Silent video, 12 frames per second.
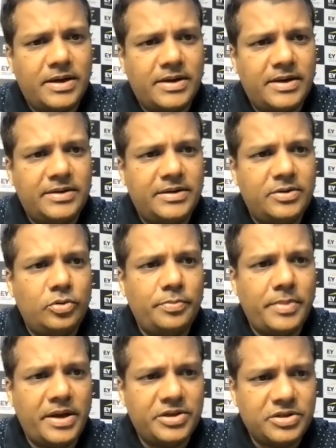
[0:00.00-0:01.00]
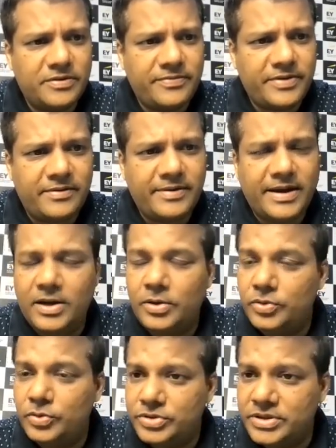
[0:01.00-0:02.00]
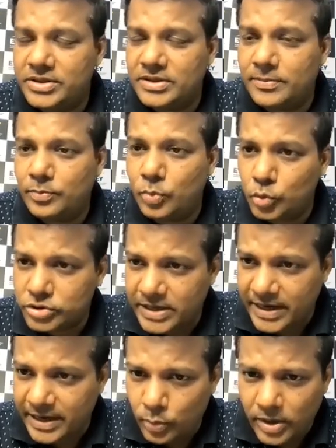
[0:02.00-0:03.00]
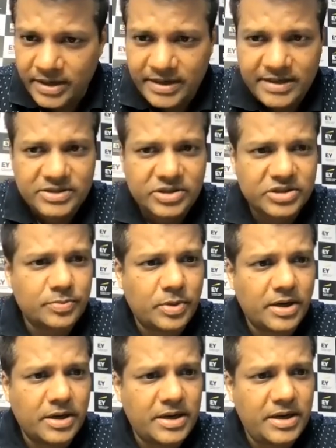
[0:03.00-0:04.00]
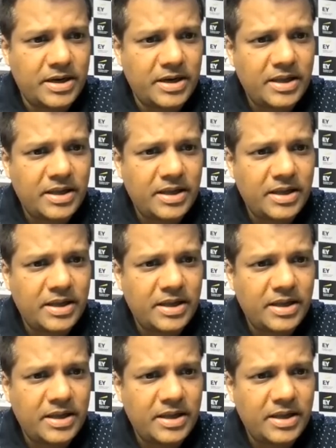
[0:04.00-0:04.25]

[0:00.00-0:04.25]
entity would measure fair value using the most advantageous market,